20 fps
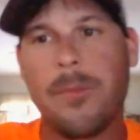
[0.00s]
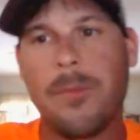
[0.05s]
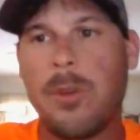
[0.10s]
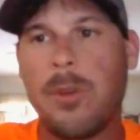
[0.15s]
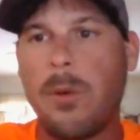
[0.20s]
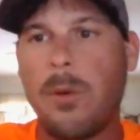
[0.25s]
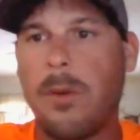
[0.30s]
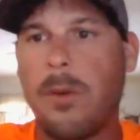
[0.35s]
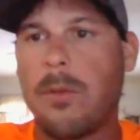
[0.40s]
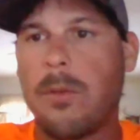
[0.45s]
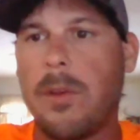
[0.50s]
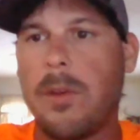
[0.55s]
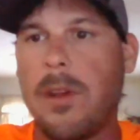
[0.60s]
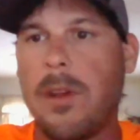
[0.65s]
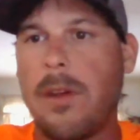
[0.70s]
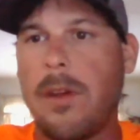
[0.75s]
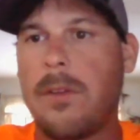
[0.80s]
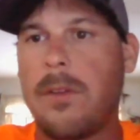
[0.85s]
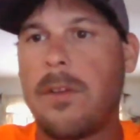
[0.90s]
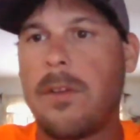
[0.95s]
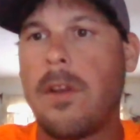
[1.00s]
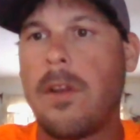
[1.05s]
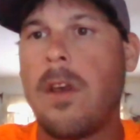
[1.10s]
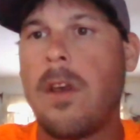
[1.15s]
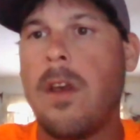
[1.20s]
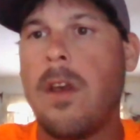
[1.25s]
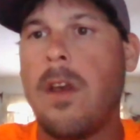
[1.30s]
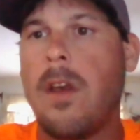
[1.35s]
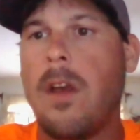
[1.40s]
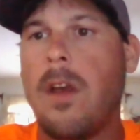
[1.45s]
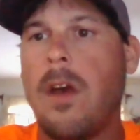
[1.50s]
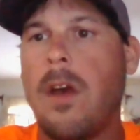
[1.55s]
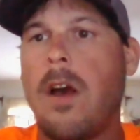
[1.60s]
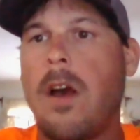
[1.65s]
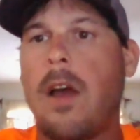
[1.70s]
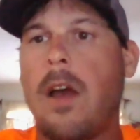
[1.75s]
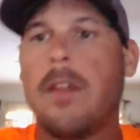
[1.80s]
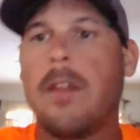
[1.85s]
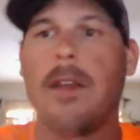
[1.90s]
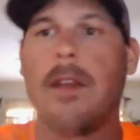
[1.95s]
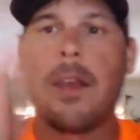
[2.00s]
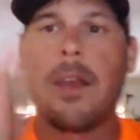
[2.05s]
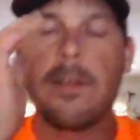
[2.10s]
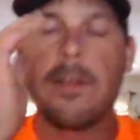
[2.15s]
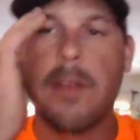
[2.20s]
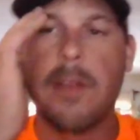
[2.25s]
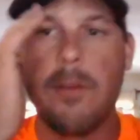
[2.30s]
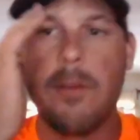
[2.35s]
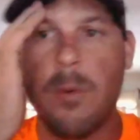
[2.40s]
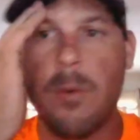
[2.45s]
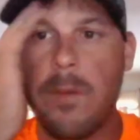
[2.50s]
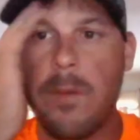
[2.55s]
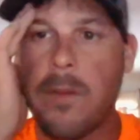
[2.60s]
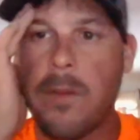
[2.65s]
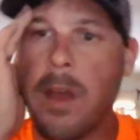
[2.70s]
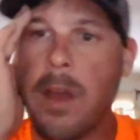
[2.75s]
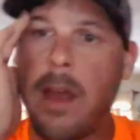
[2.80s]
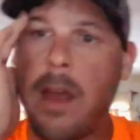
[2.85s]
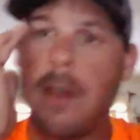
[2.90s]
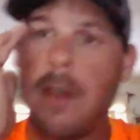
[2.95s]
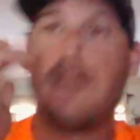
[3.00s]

2 or 3 years. The next level we've got